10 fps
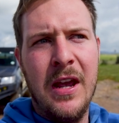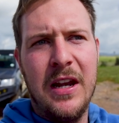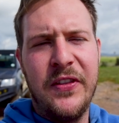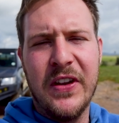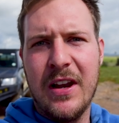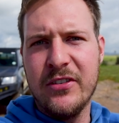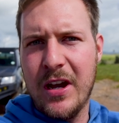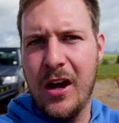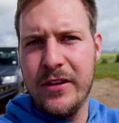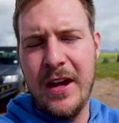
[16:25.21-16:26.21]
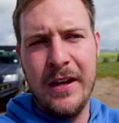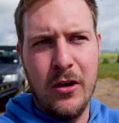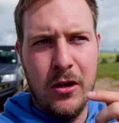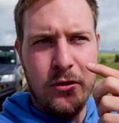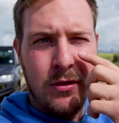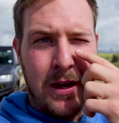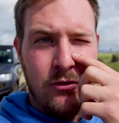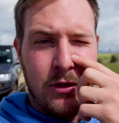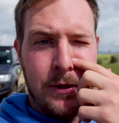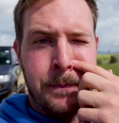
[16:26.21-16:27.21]
let the clutch out and go to
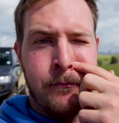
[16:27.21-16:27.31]
100.